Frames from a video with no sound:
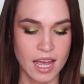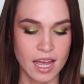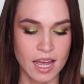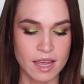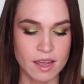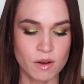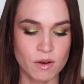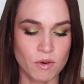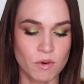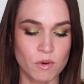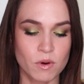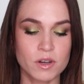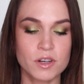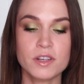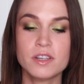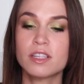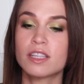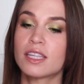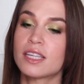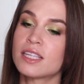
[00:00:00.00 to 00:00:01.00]
I
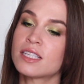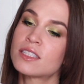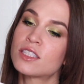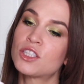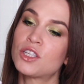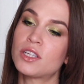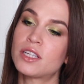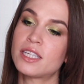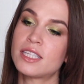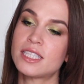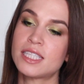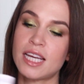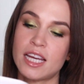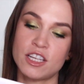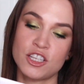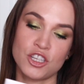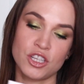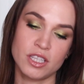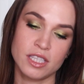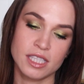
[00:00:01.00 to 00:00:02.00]
ordered this Good
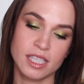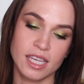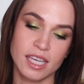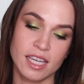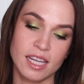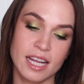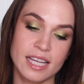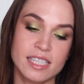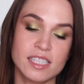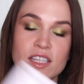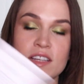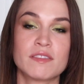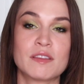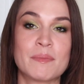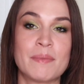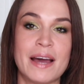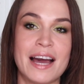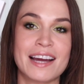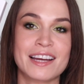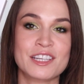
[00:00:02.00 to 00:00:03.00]
Intentions kit. I still have the
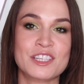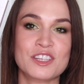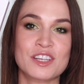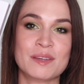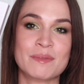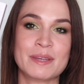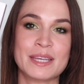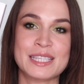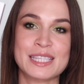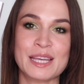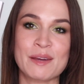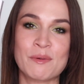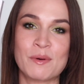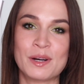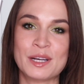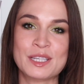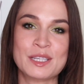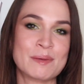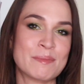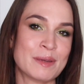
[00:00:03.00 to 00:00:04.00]
packaging because I
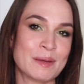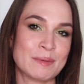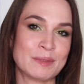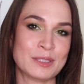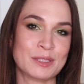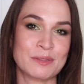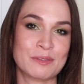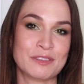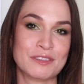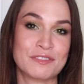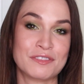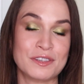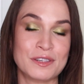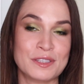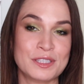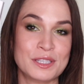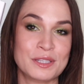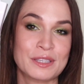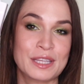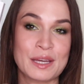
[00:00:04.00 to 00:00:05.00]
wanted to be able to
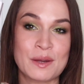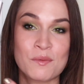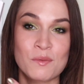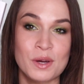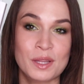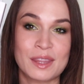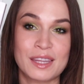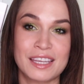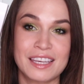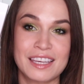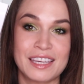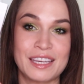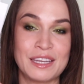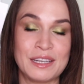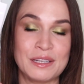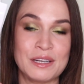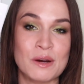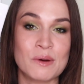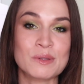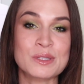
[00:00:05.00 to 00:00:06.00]
refer to like what the
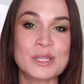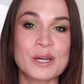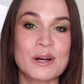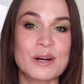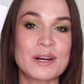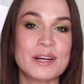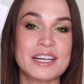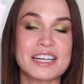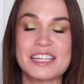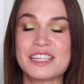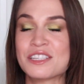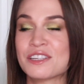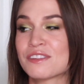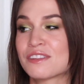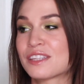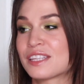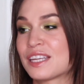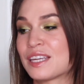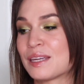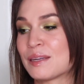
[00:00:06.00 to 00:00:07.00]
notes are in each
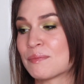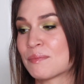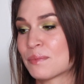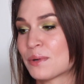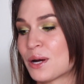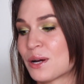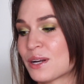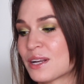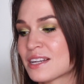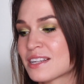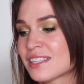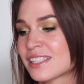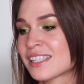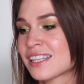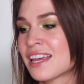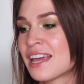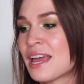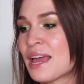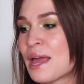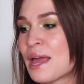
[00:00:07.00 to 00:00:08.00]
of the products.